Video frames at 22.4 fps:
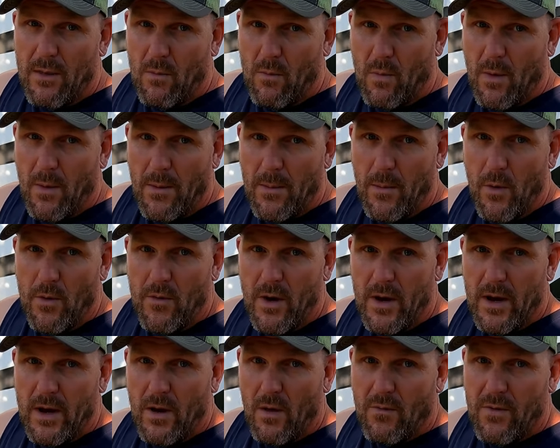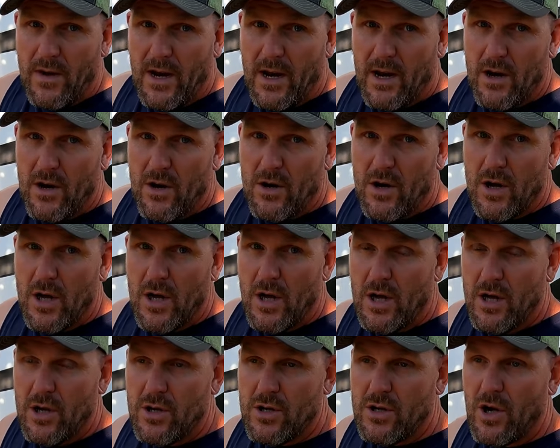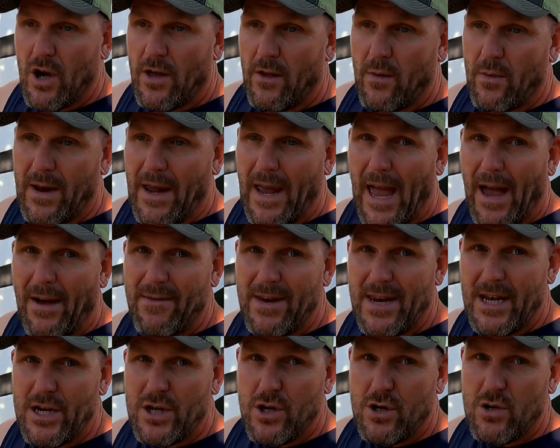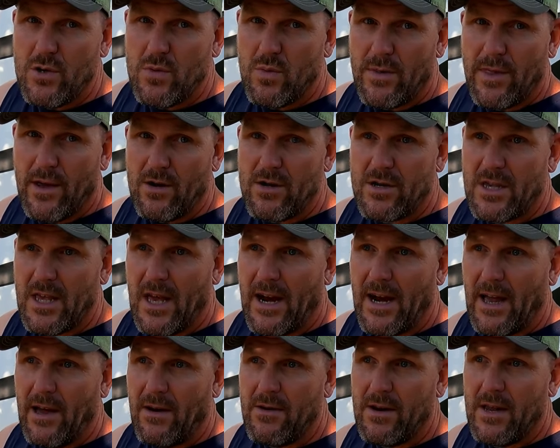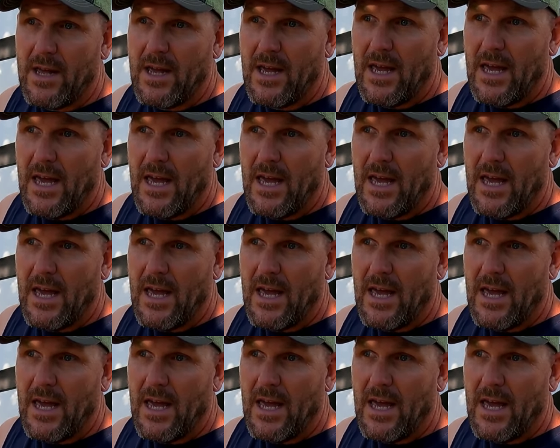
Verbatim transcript: when we moved in over here, you saw that we having issues with our slide out.